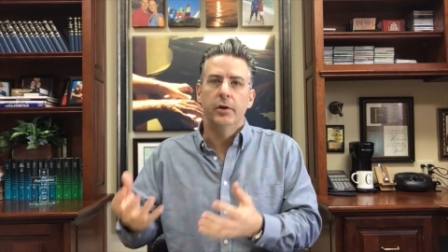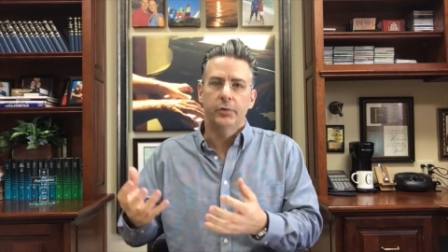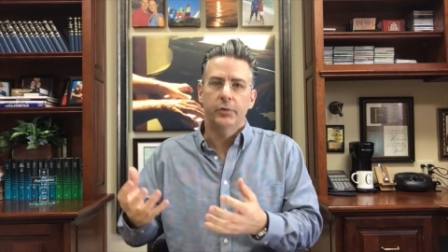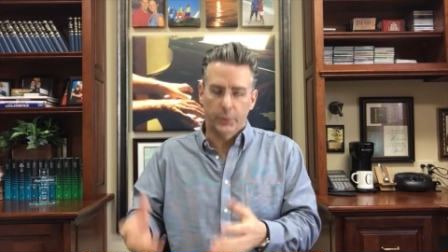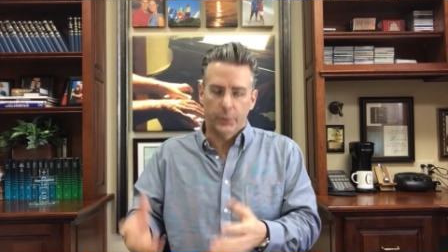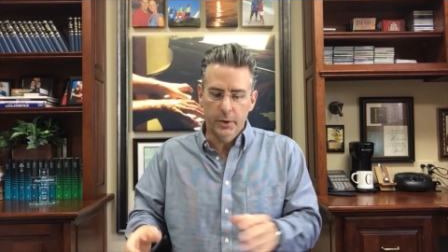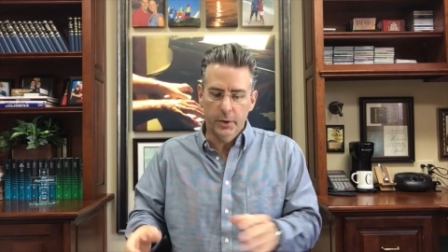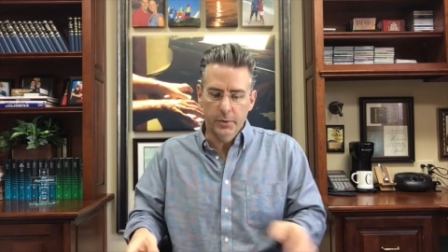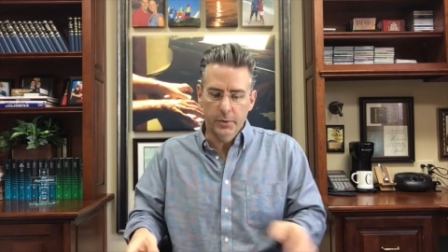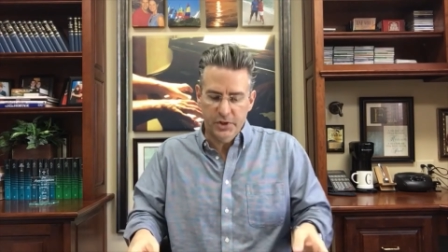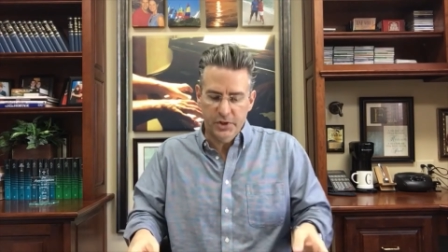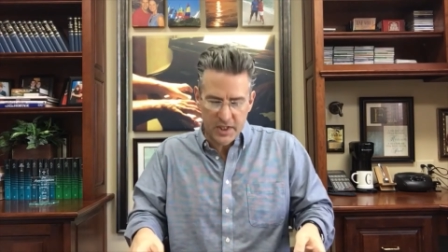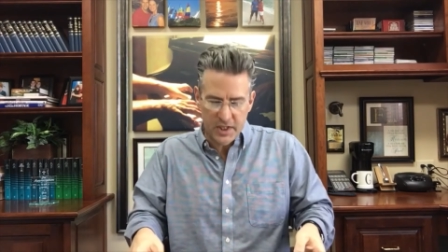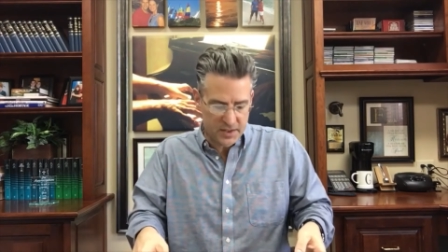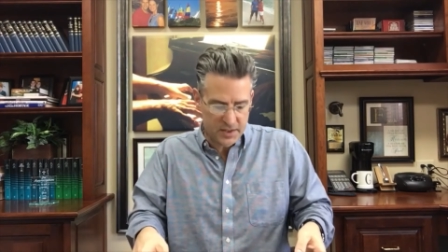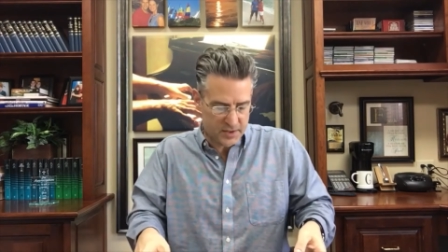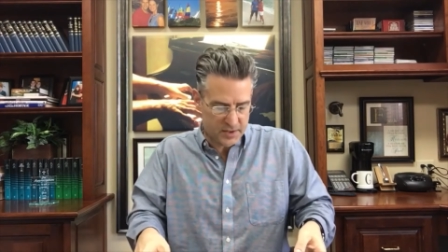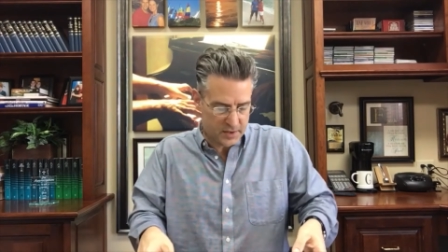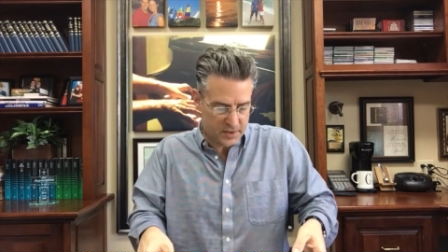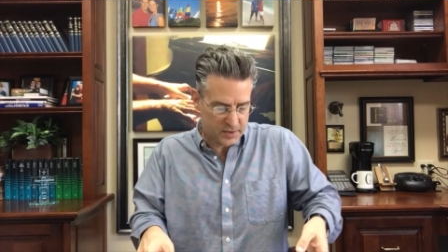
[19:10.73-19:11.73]
through
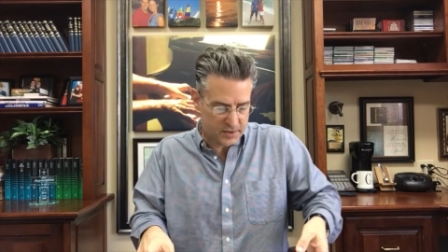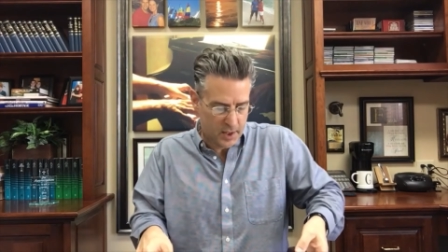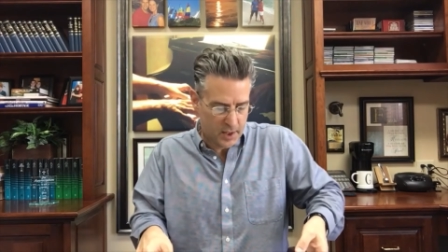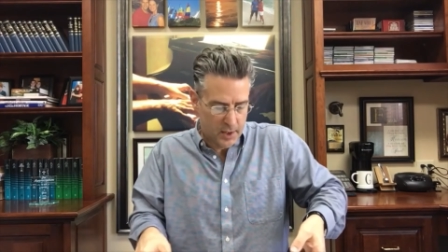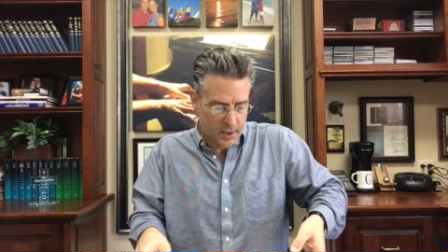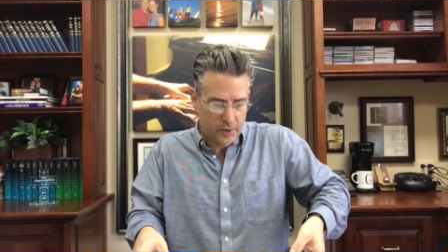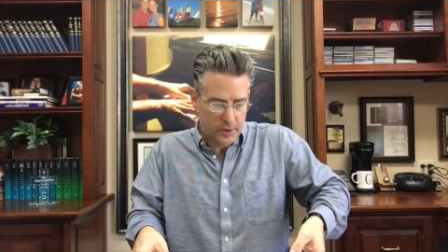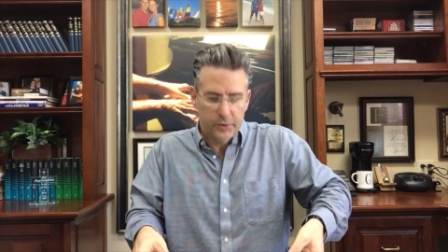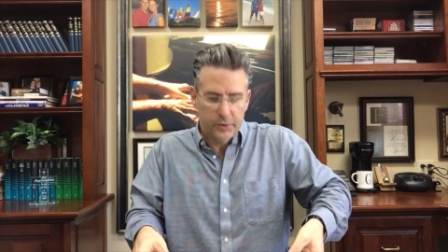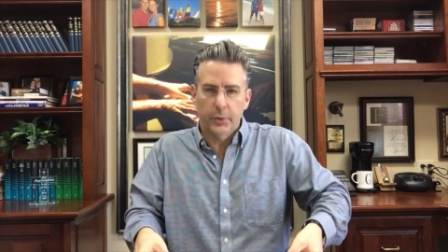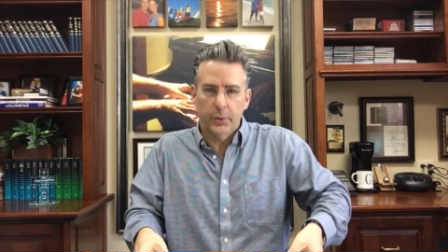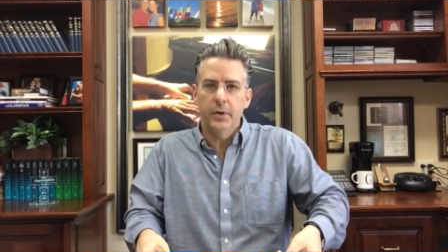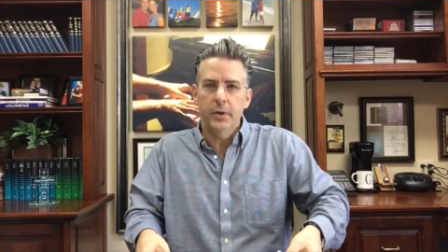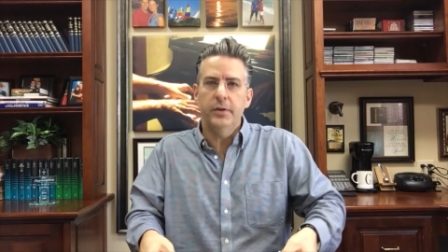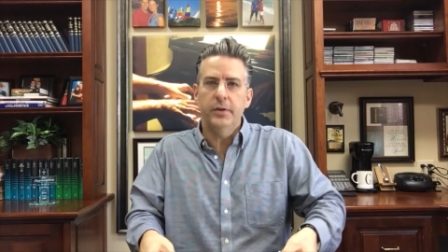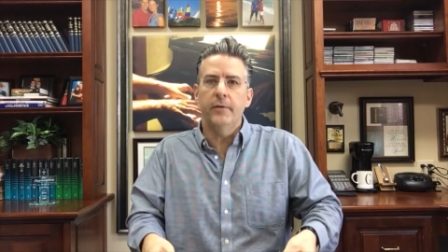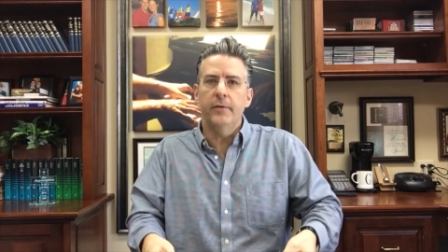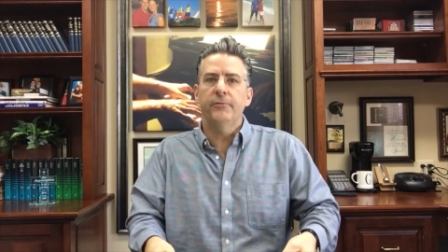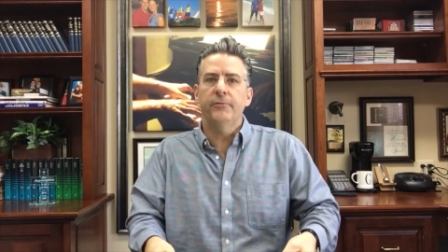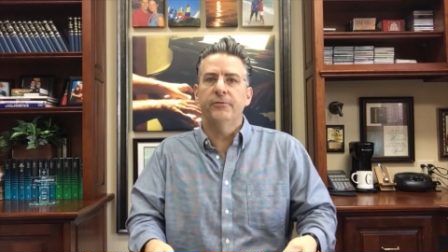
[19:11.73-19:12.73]
Jesus through
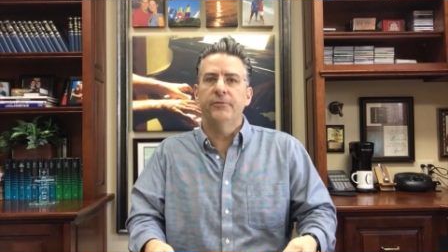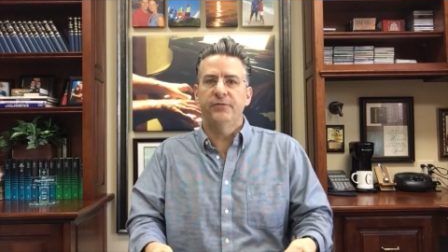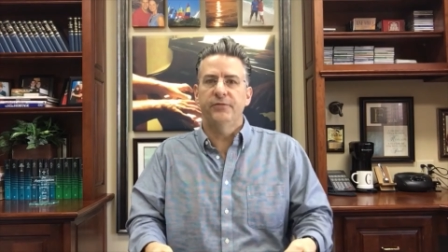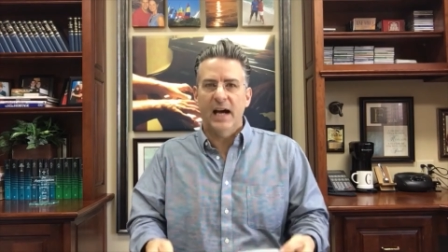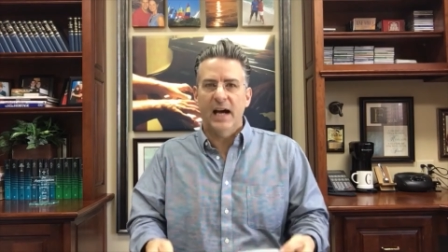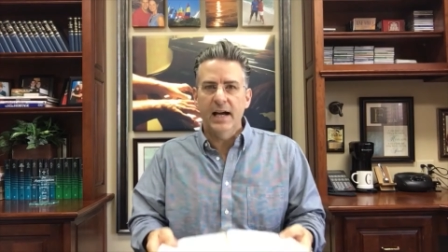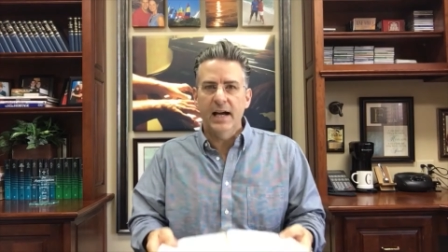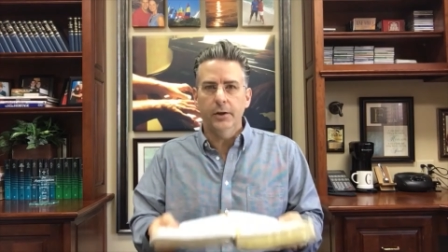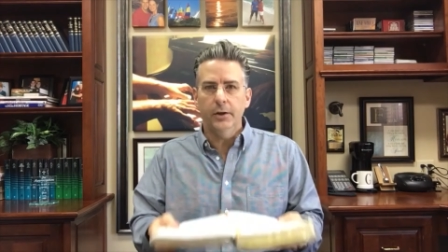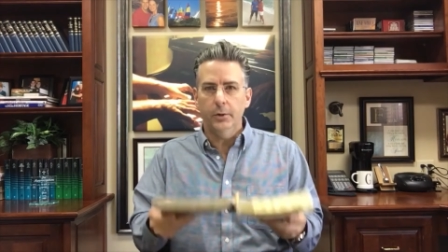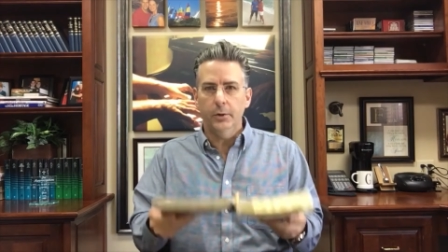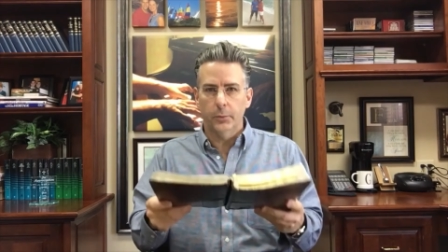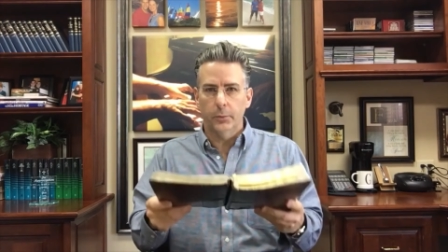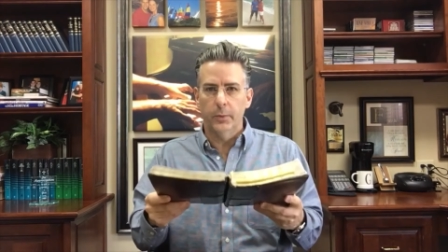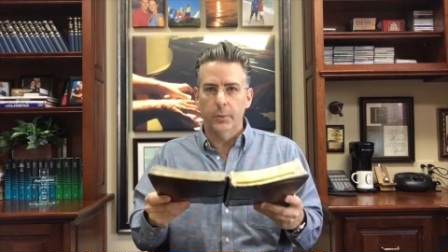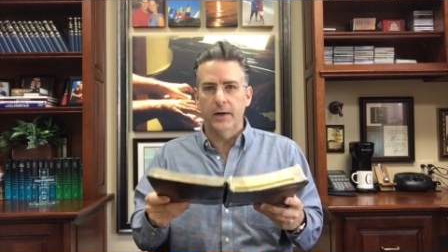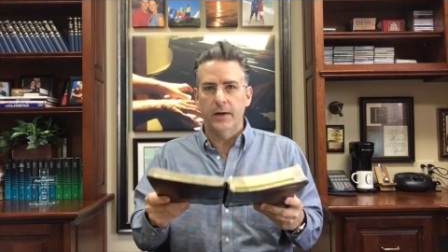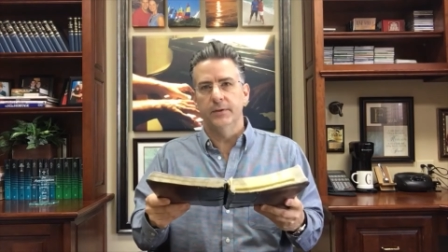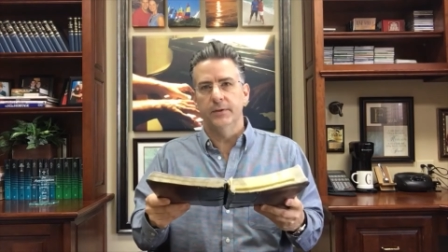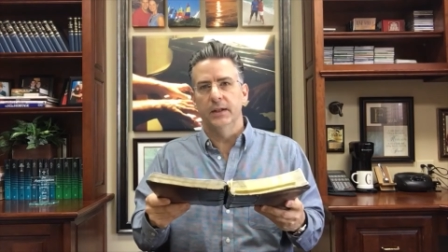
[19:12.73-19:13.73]
the final
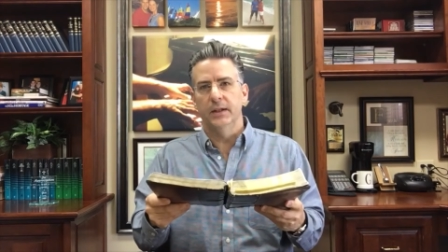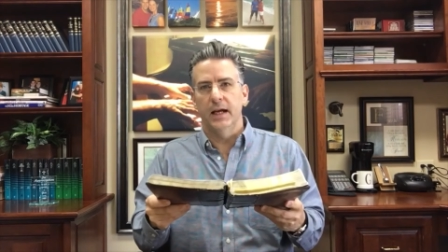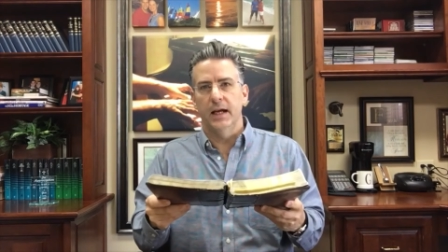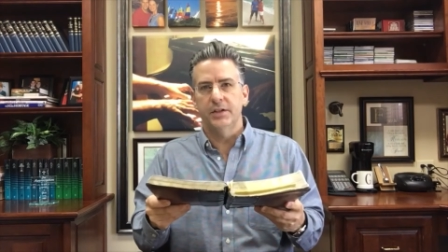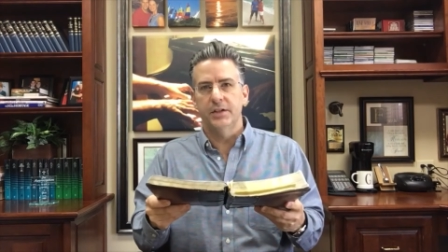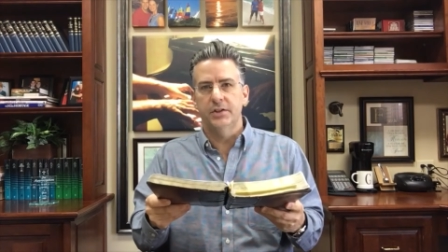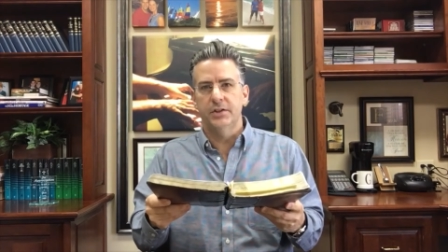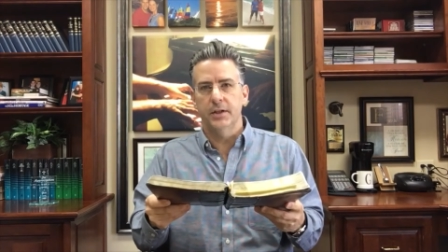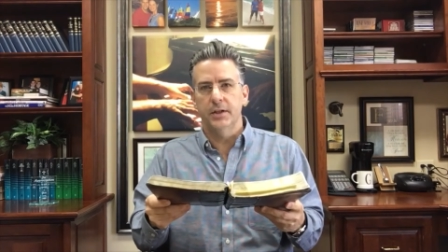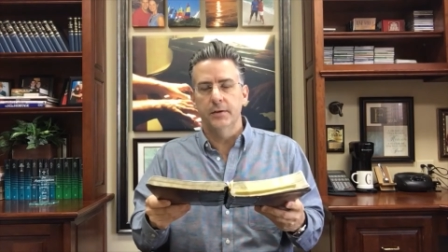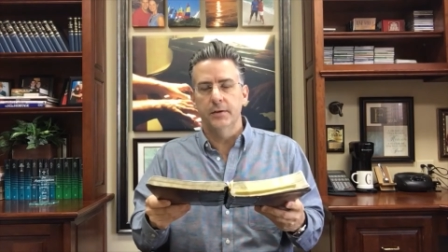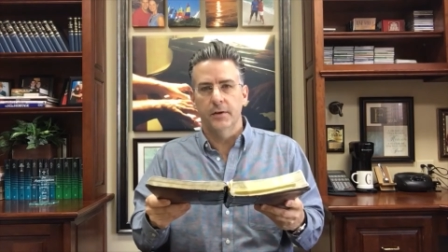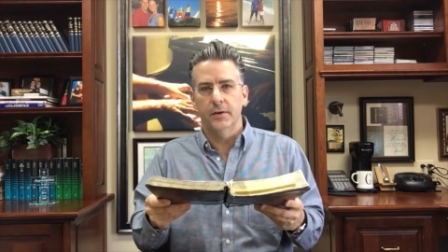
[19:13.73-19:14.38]
revelation,